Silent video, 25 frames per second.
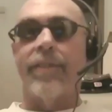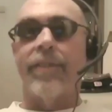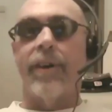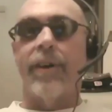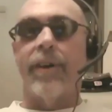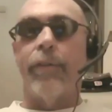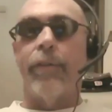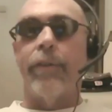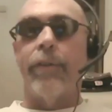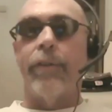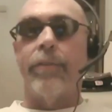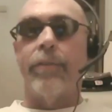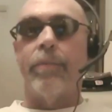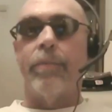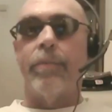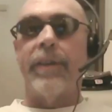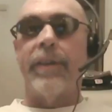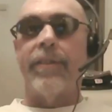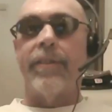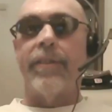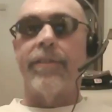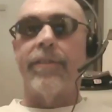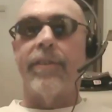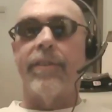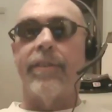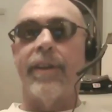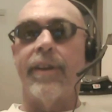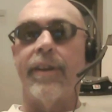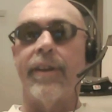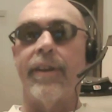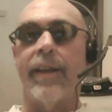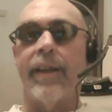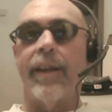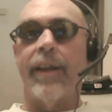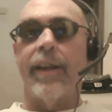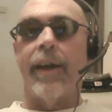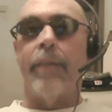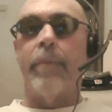has always been
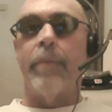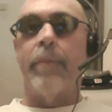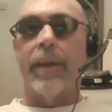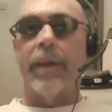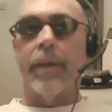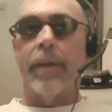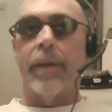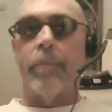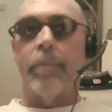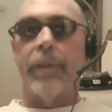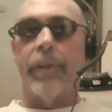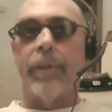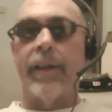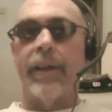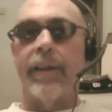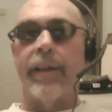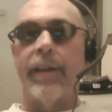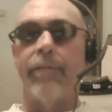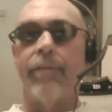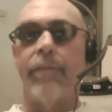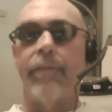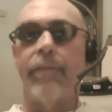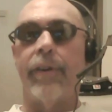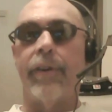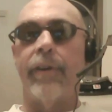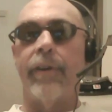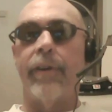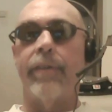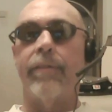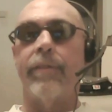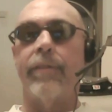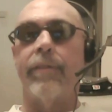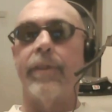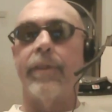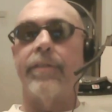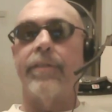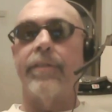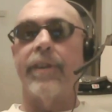Sunday, and I've been complaining for
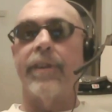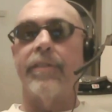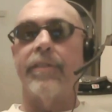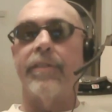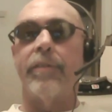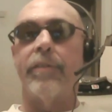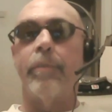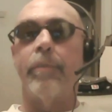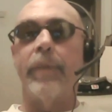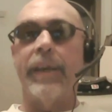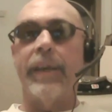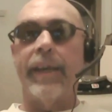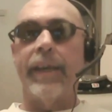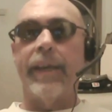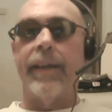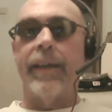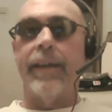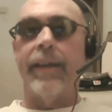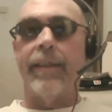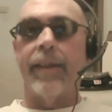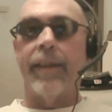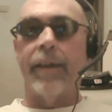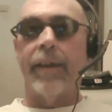since the beginning.